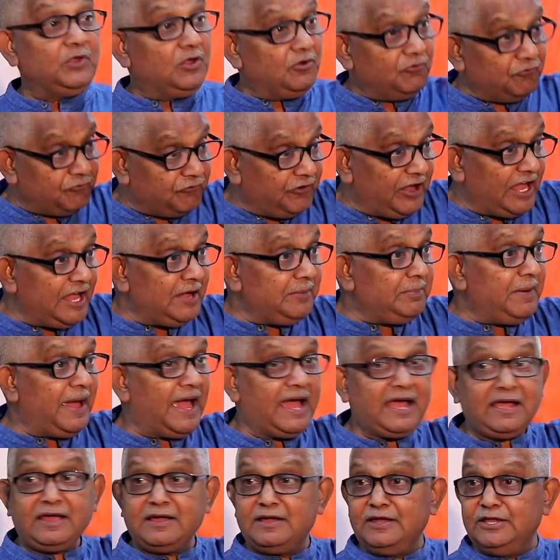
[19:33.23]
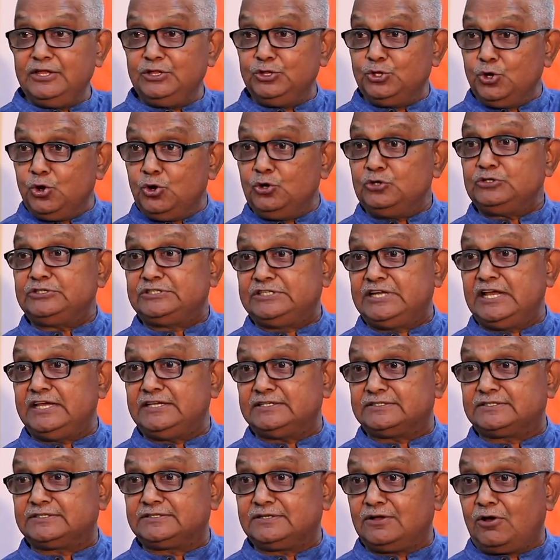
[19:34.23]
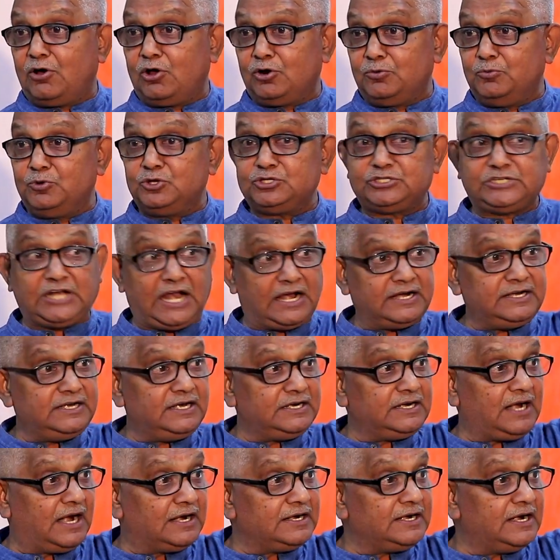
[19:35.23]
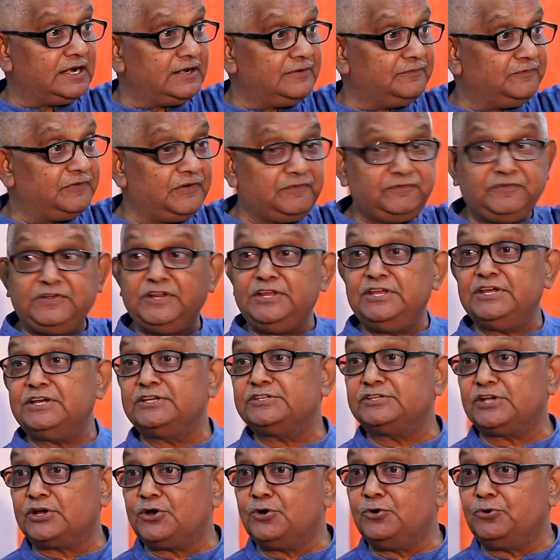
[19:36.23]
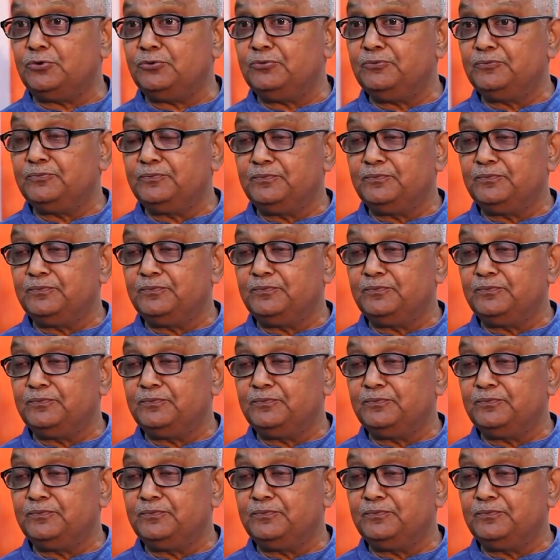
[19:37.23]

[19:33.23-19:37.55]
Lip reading: way back in those days, almost 150 years ago.